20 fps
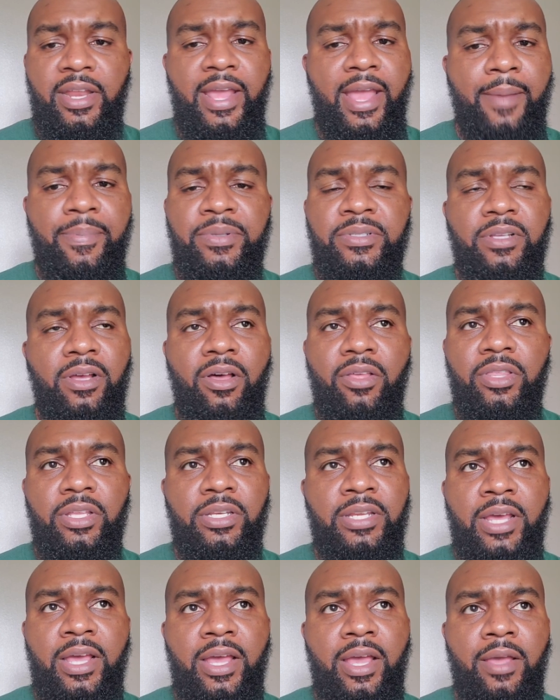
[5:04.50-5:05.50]
happens all the
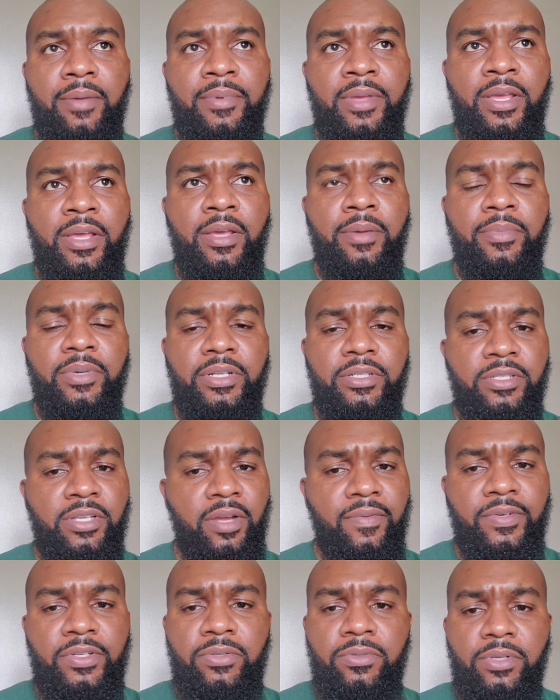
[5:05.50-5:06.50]
time, but it's
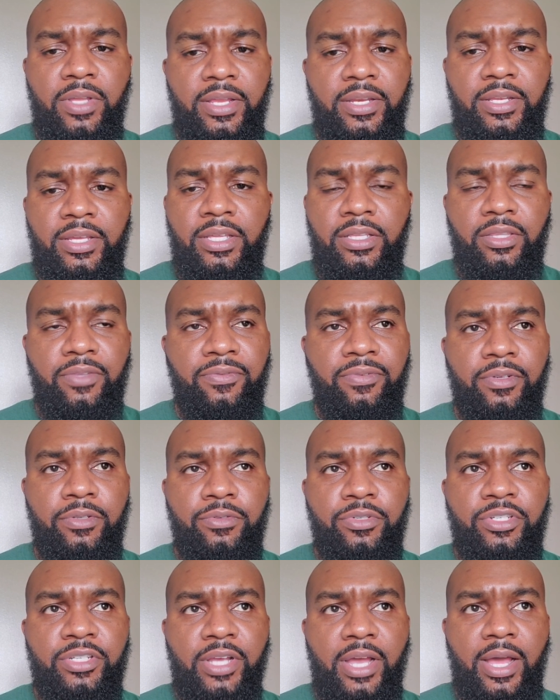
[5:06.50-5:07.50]
never too late to get the flu
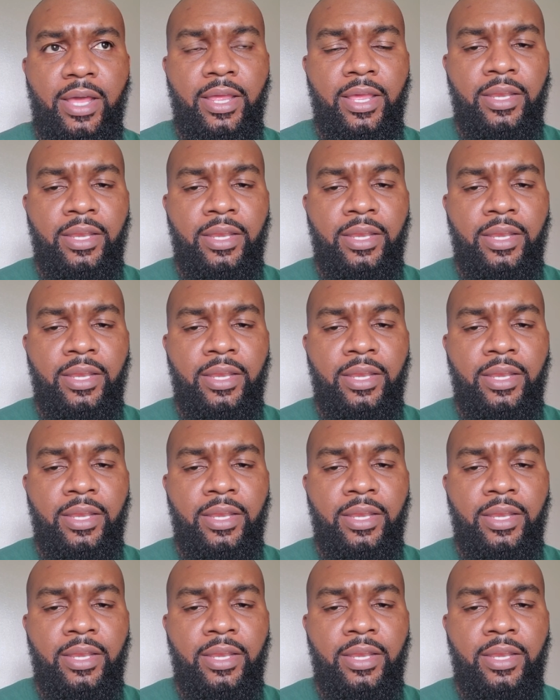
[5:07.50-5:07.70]
shot.